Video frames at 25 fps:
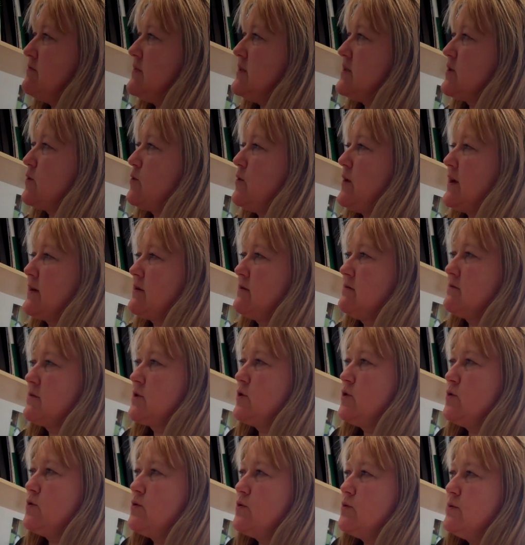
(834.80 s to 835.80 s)
it's quite
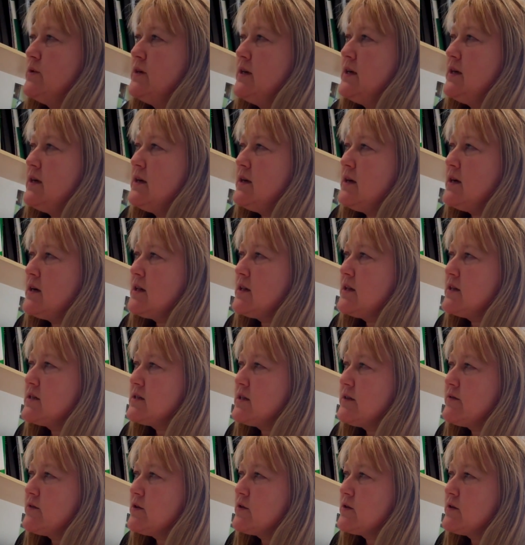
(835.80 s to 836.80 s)
cool. Now let's
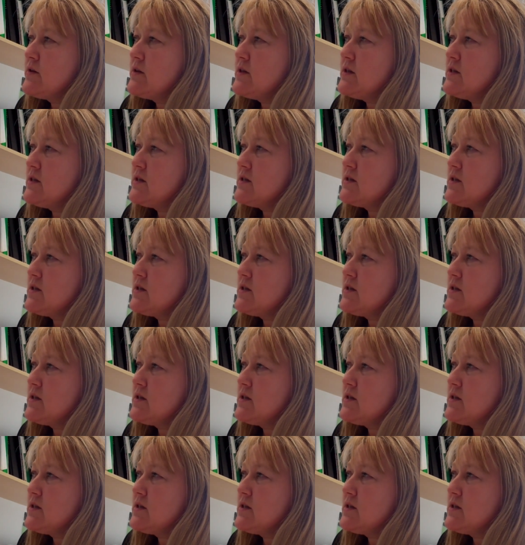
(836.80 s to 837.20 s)
have a look at this.